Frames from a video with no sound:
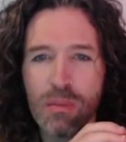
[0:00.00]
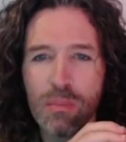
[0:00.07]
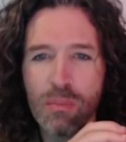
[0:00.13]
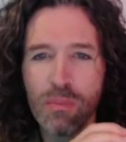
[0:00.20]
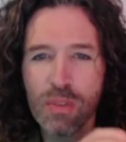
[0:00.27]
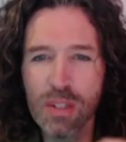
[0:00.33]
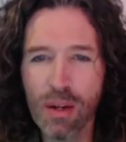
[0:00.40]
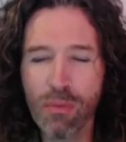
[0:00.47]

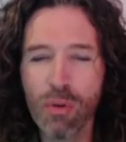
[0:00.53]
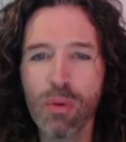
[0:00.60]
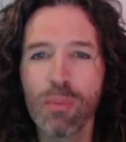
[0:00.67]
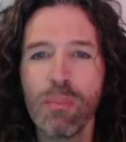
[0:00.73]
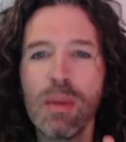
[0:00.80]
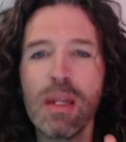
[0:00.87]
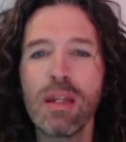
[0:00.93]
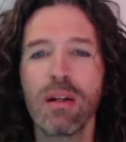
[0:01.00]
several
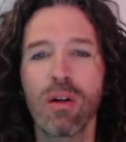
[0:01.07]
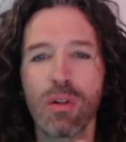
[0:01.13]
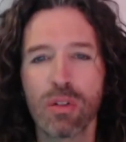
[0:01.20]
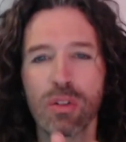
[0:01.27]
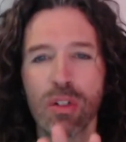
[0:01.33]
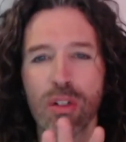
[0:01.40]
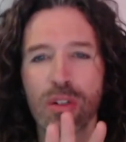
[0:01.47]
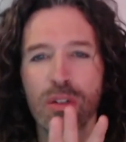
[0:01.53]
many
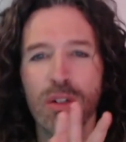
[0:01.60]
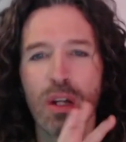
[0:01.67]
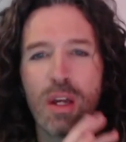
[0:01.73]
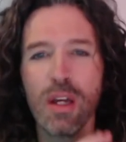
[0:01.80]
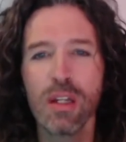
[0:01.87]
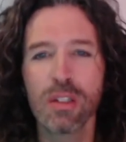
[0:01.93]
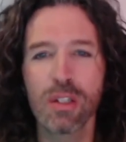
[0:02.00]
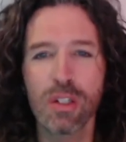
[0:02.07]
cultures,
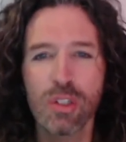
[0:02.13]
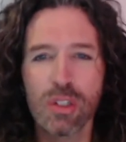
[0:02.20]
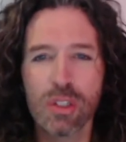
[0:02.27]
such as